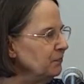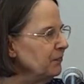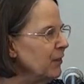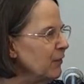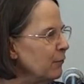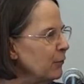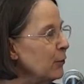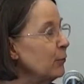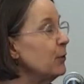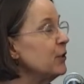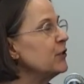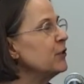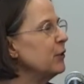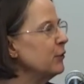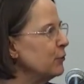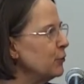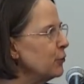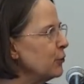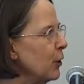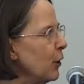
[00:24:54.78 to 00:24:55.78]
for the rest of the
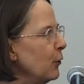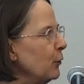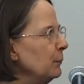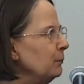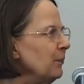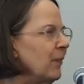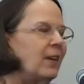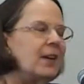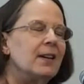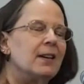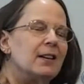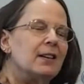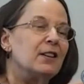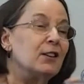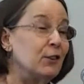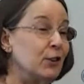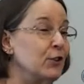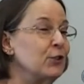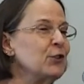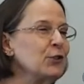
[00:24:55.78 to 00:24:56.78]
show.
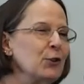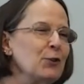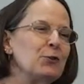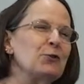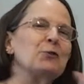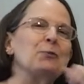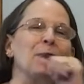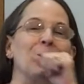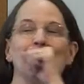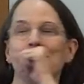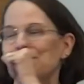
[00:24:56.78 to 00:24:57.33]
Excuse me.